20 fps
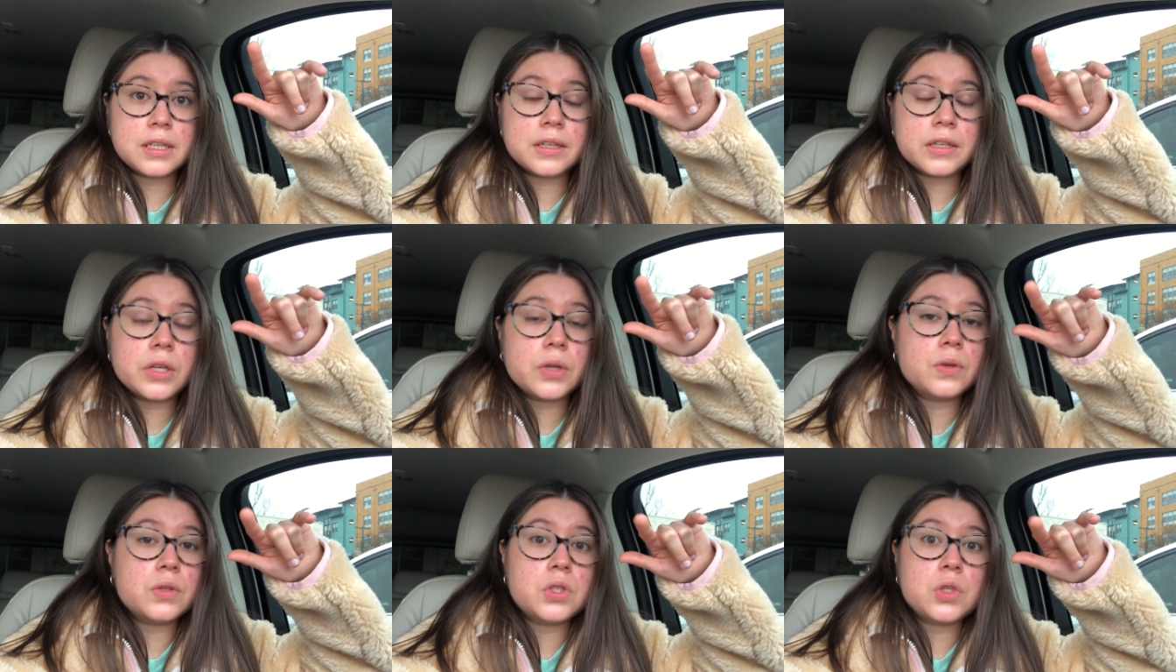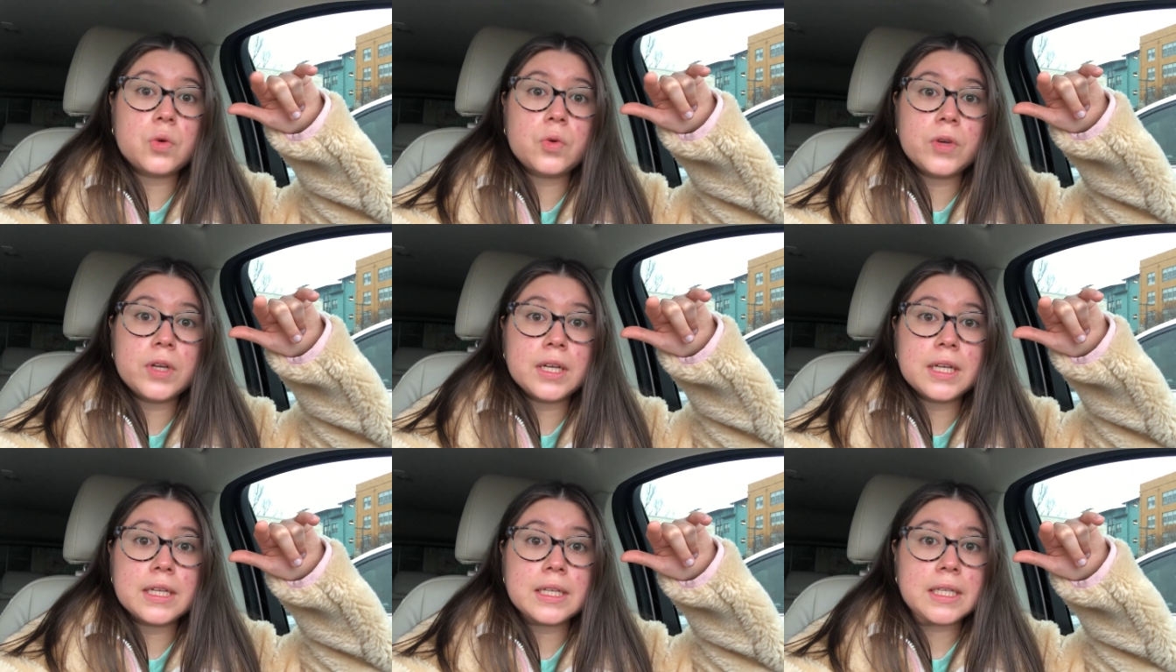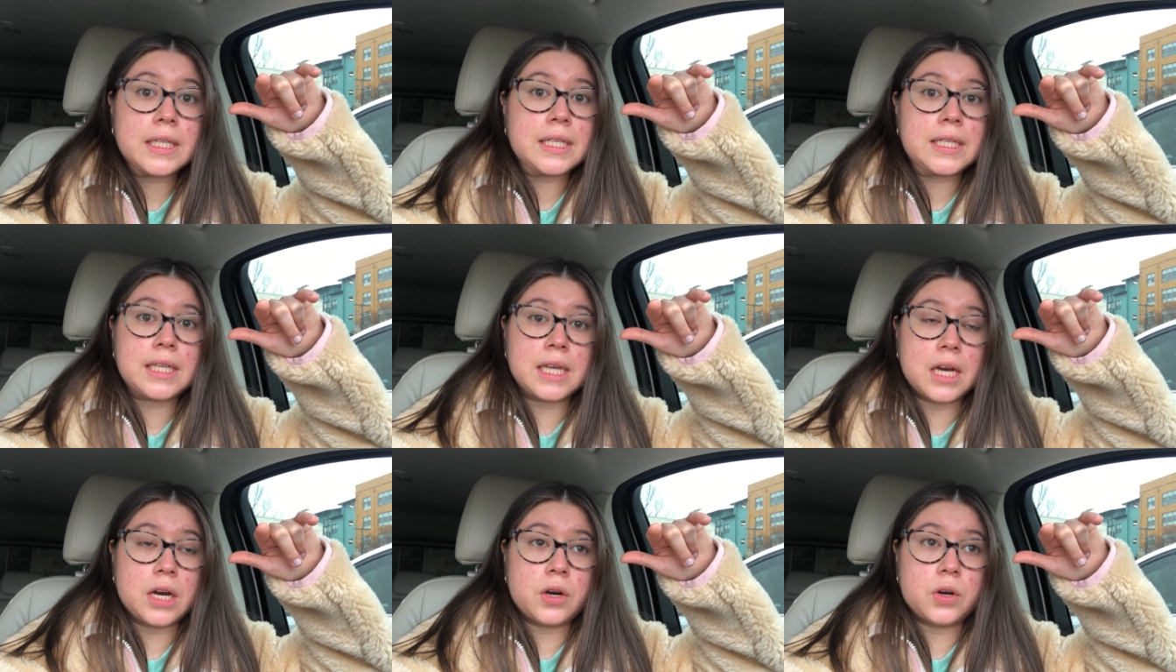They were doing a
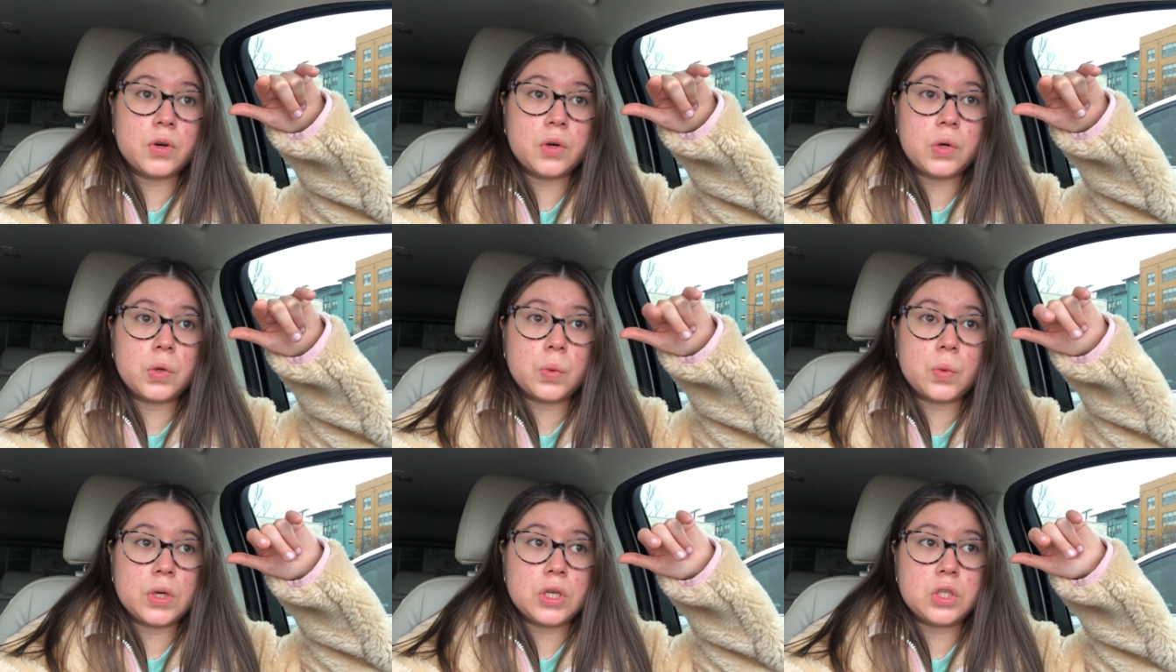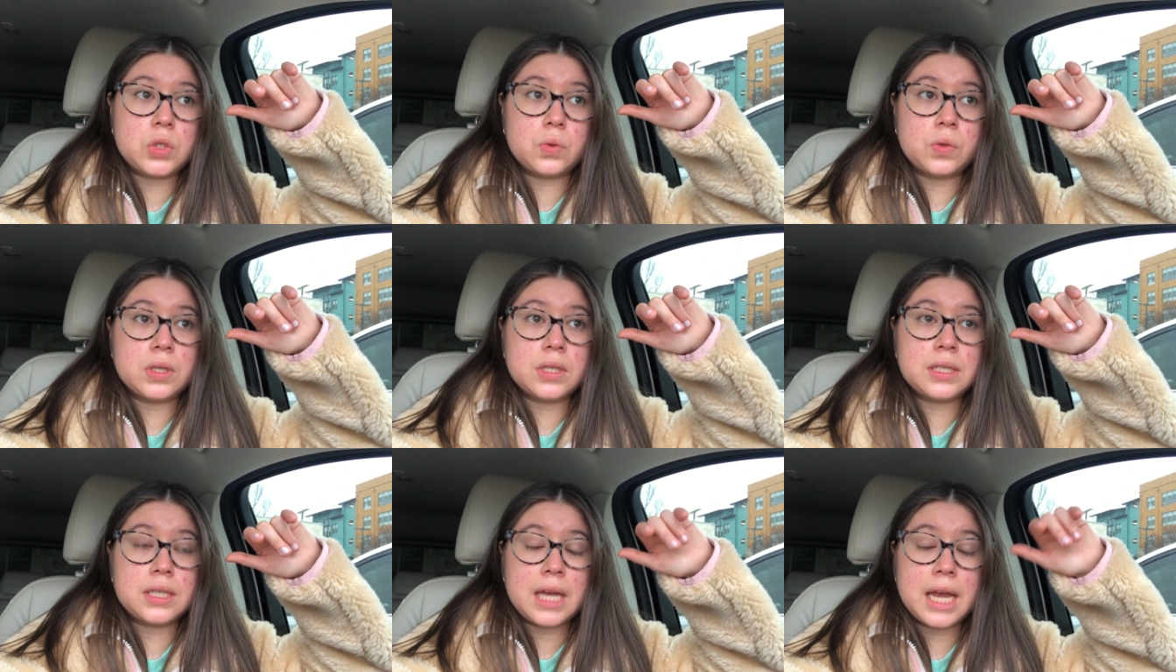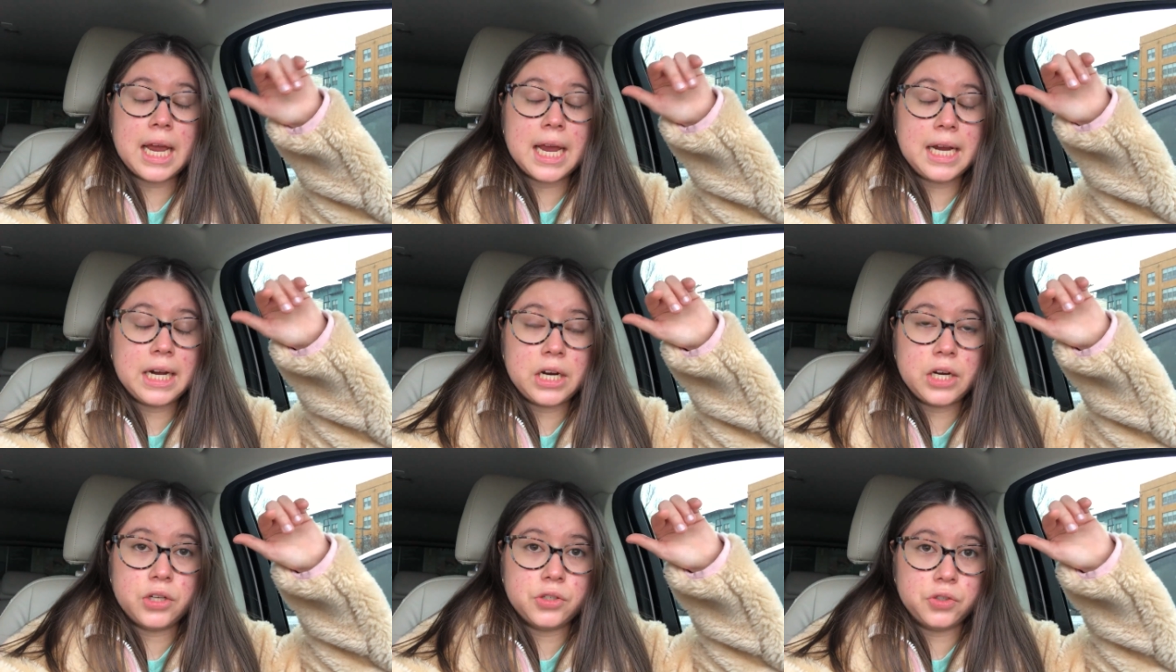sale, which was
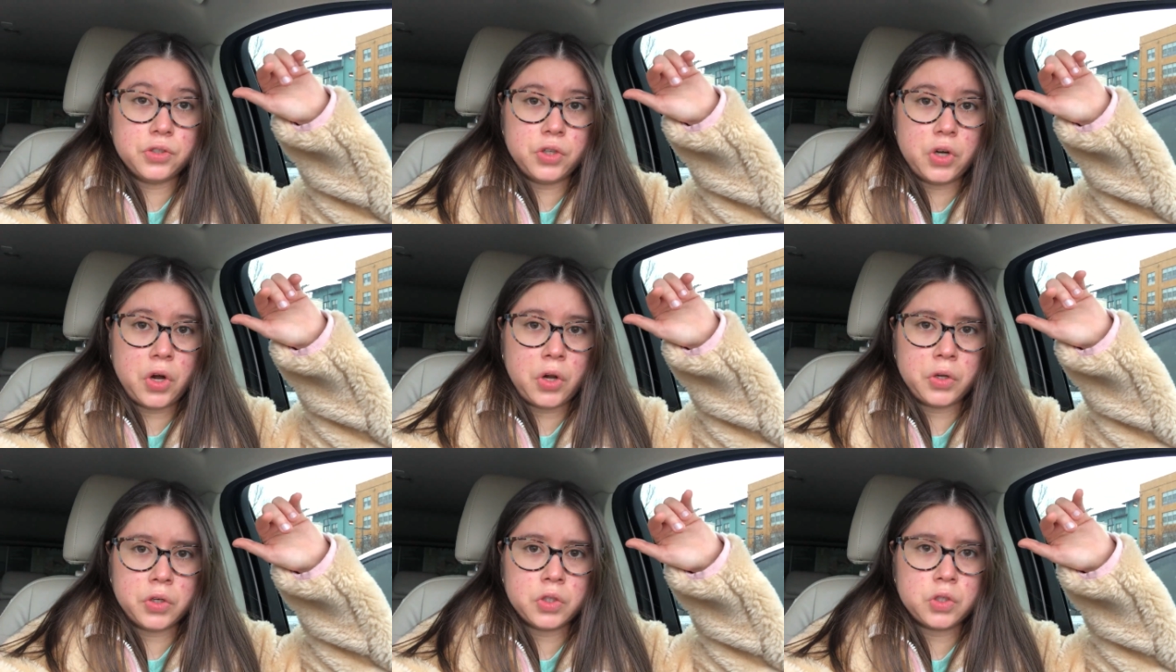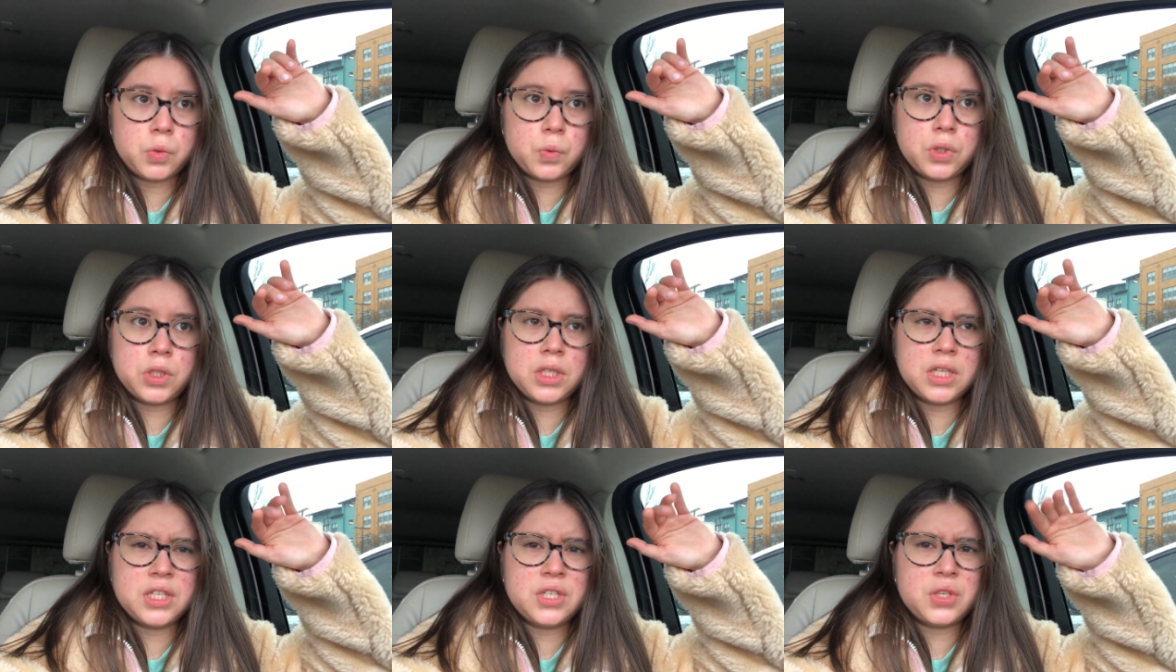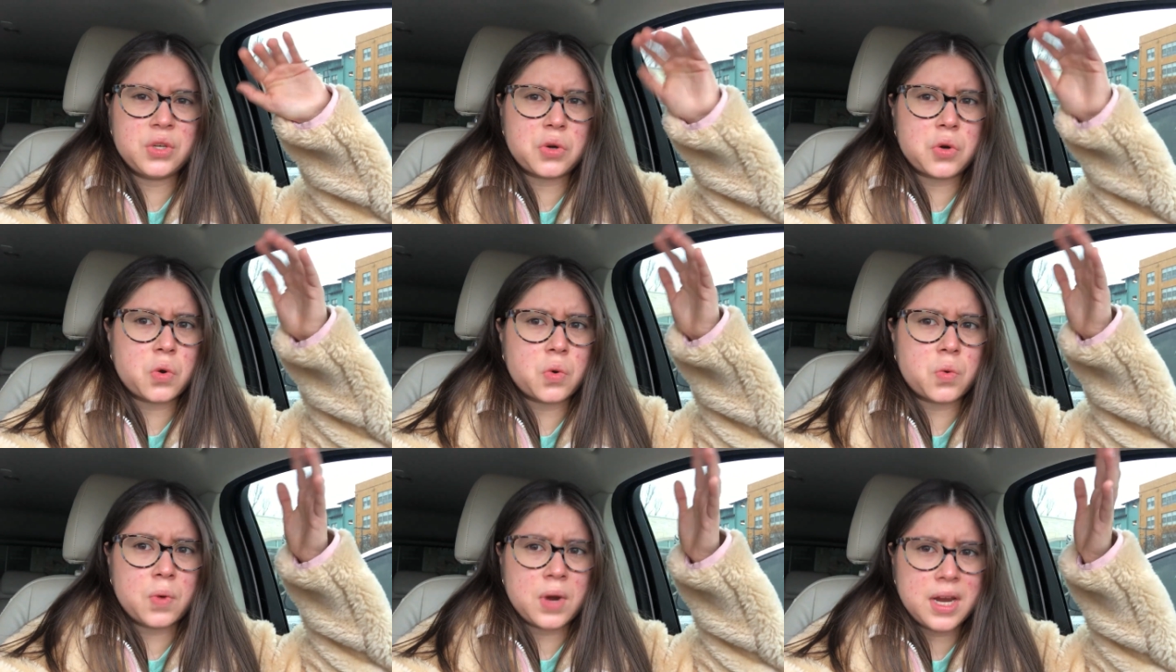eight hundred dollars, which is a
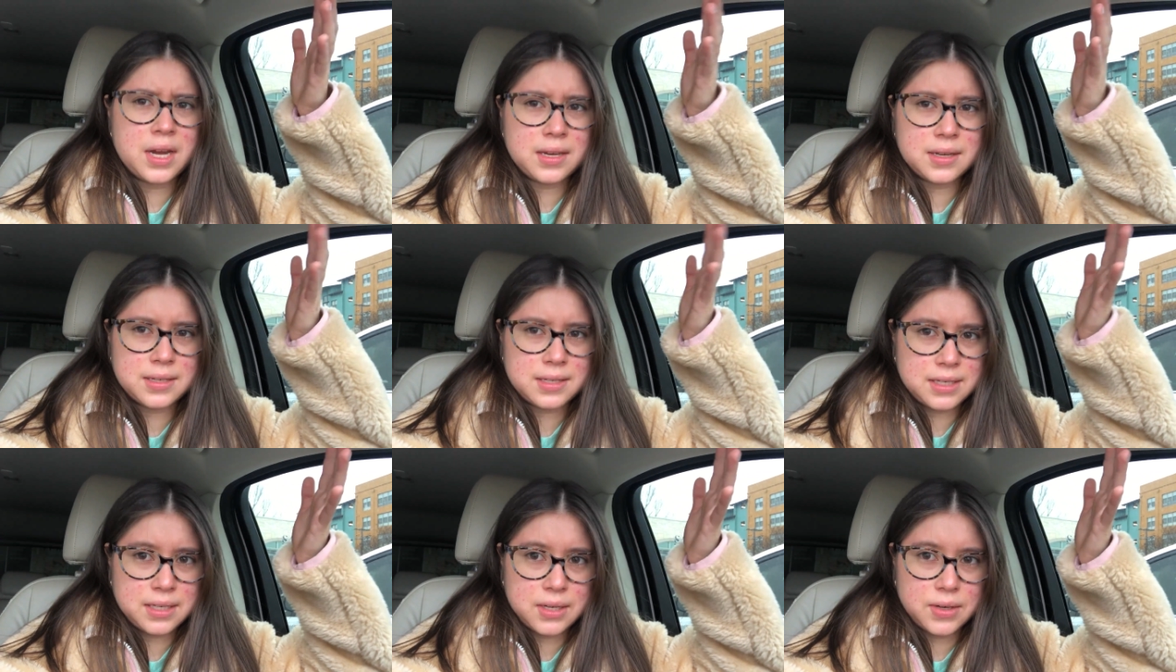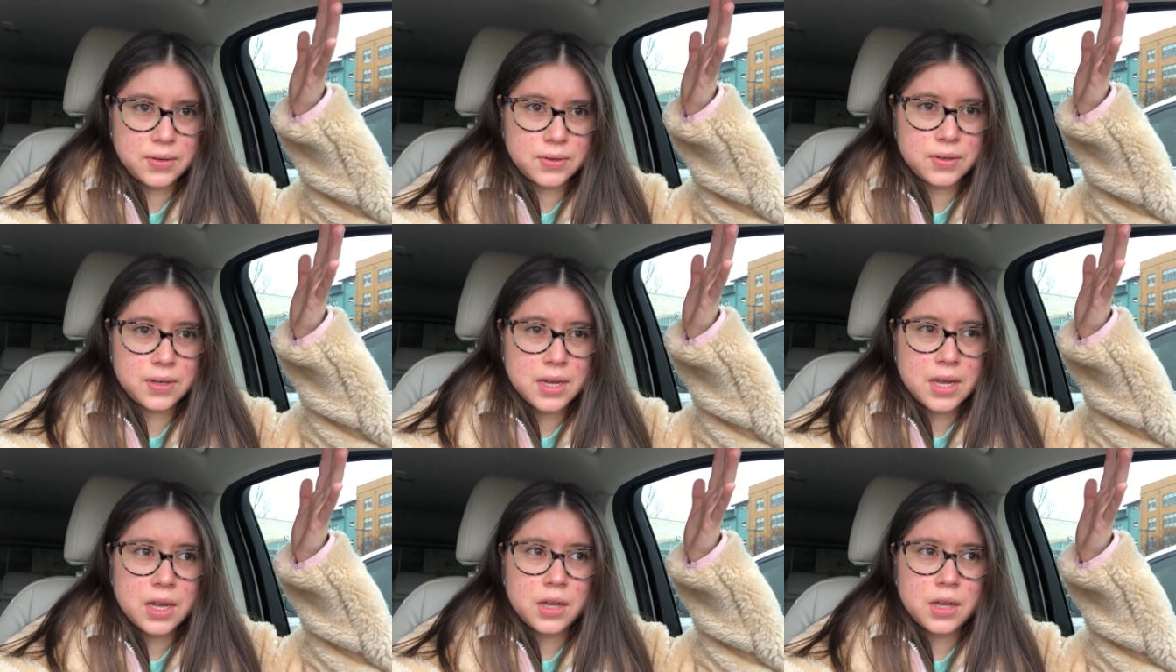great deal.